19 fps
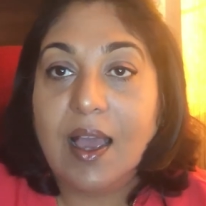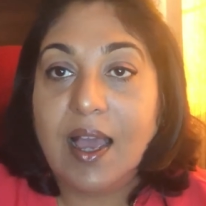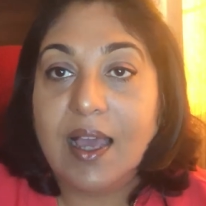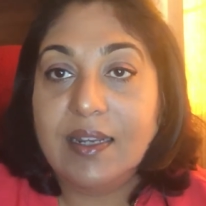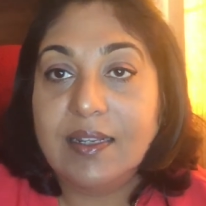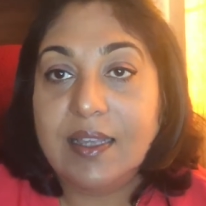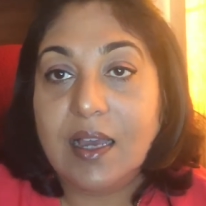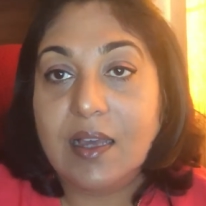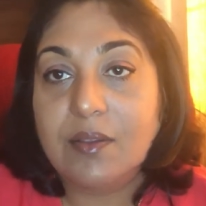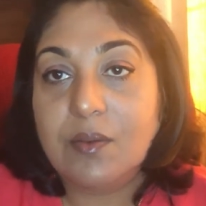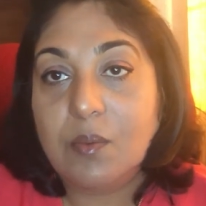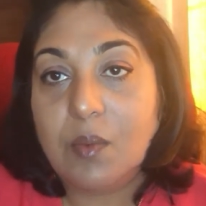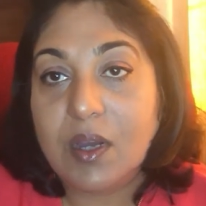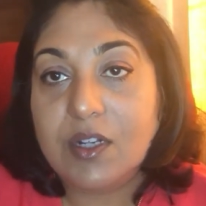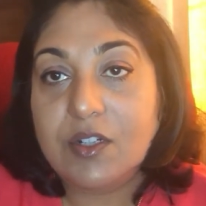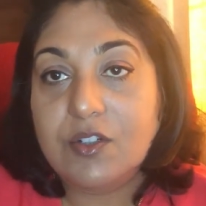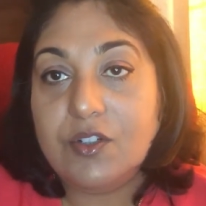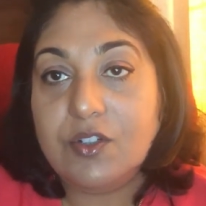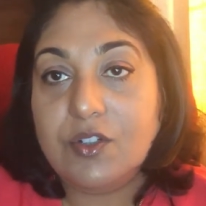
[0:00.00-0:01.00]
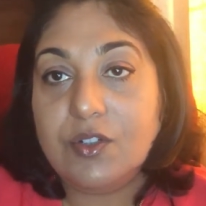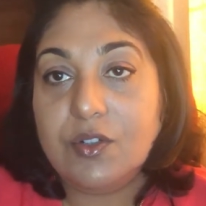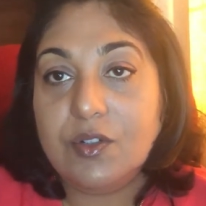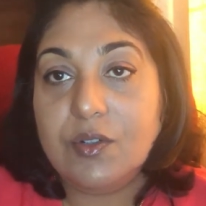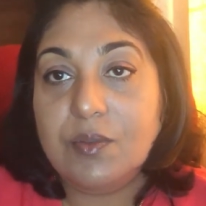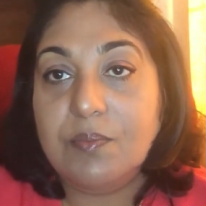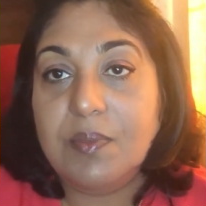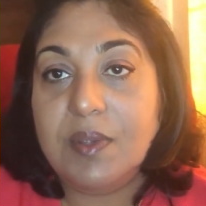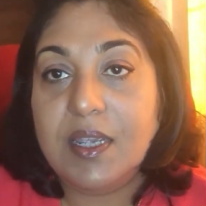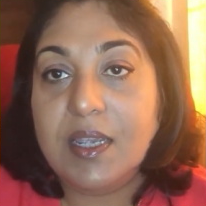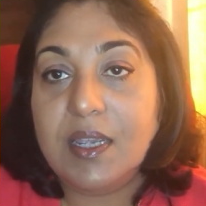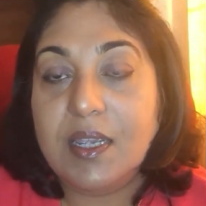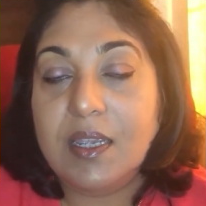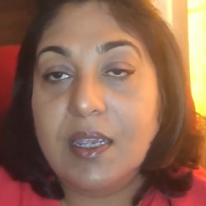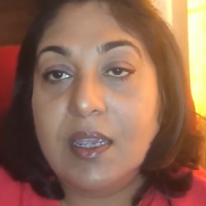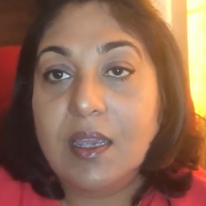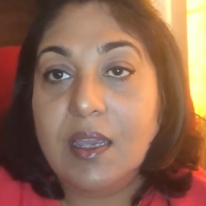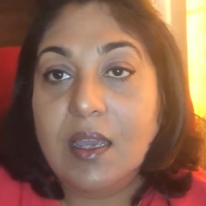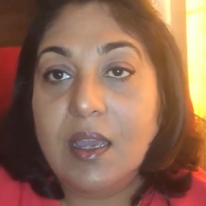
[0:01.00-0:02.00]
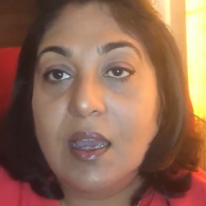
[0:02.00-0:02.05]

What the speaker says: and the other one should be